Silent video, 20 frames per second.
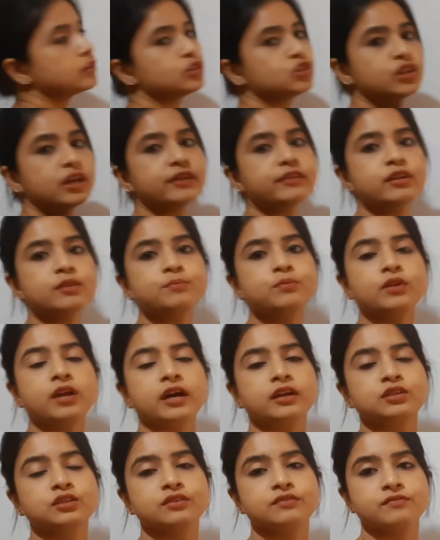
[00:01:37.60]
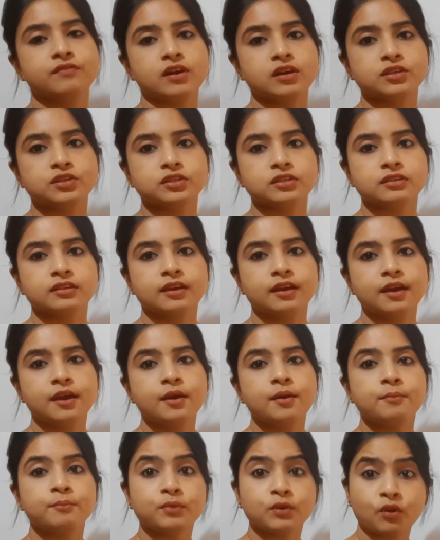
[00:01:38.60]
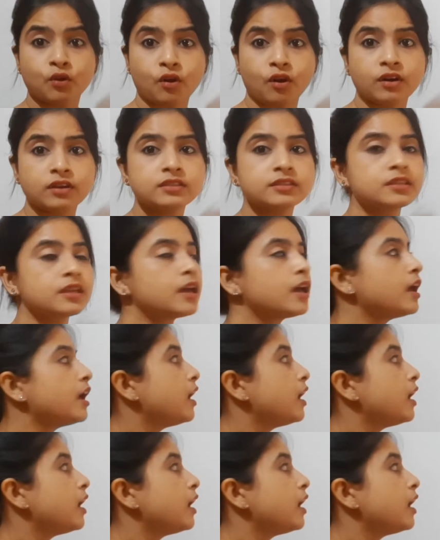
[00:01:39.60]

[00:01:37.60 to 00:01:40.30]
General production function because